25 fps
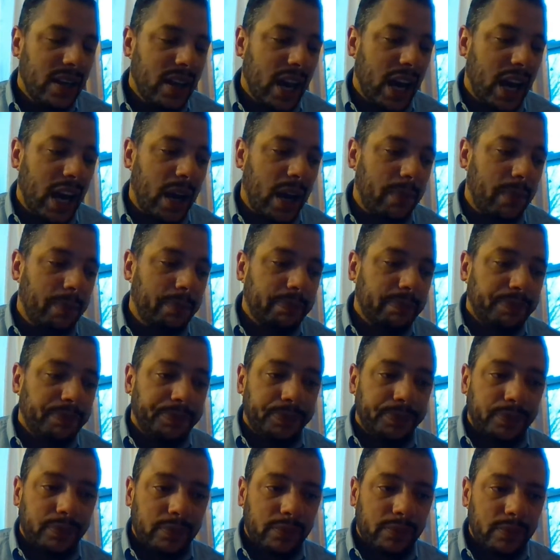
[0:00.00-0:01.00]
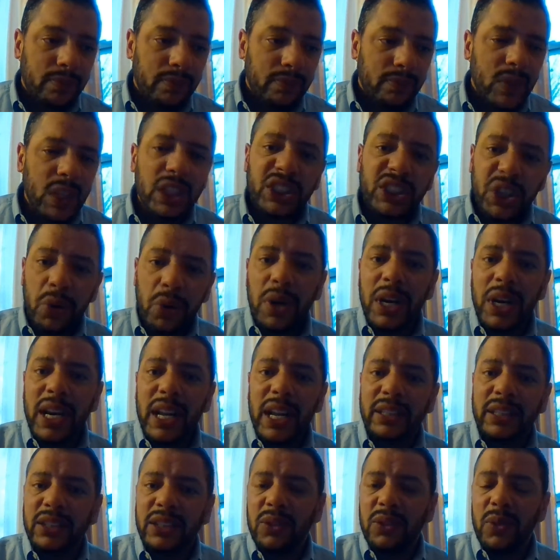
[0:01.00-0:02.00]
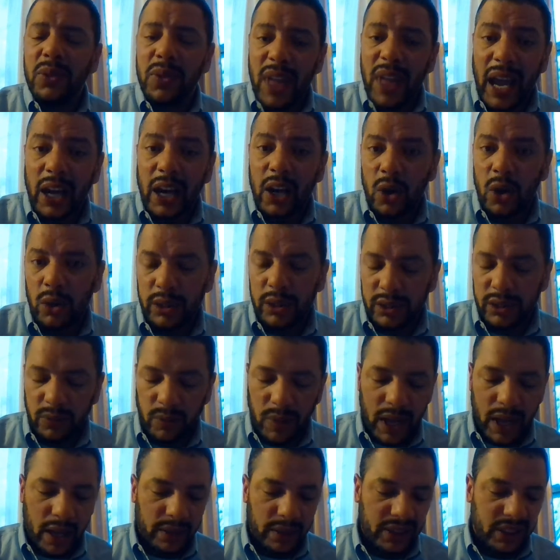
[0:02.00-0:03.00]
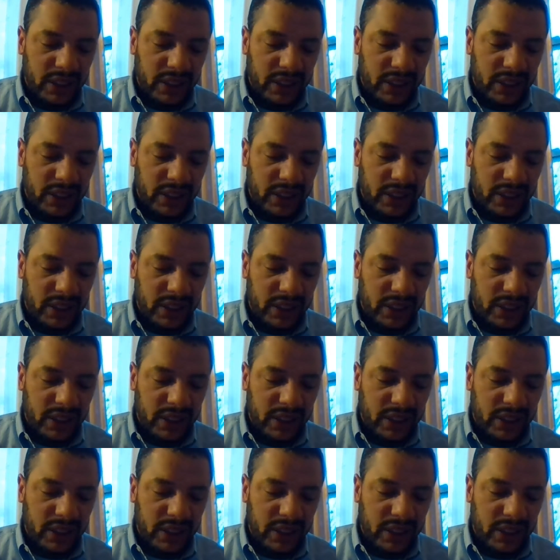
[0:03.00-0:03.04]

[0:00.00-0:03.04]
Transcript: tune it into that goal as well.